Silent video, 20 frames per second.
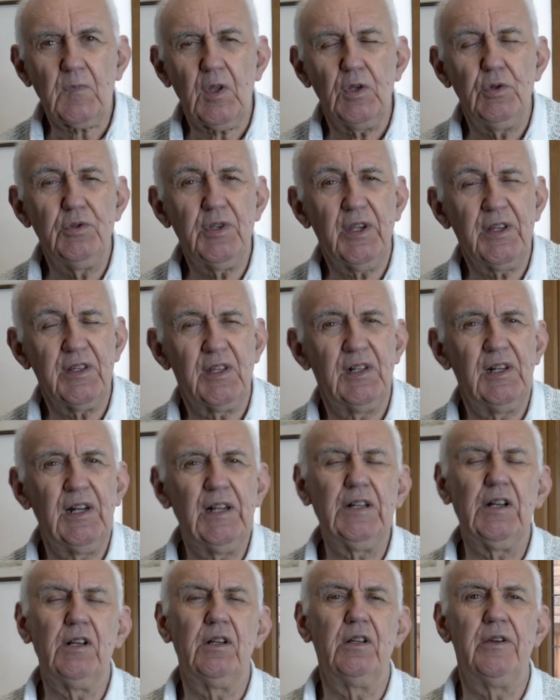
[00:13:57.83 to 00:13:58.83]
You take the
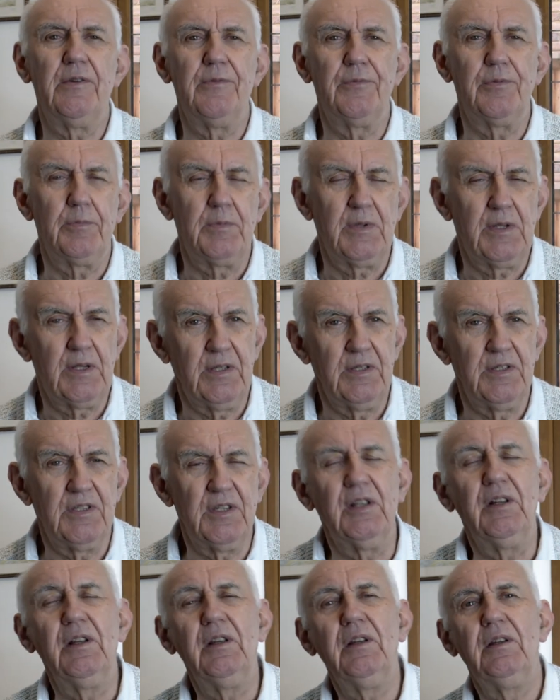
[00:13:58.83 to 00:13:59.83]
ladder line from the
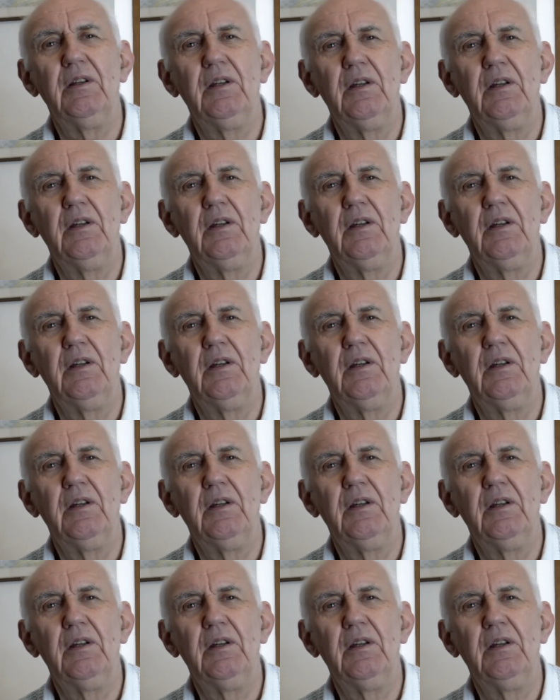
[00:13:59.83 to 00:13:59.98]
antenna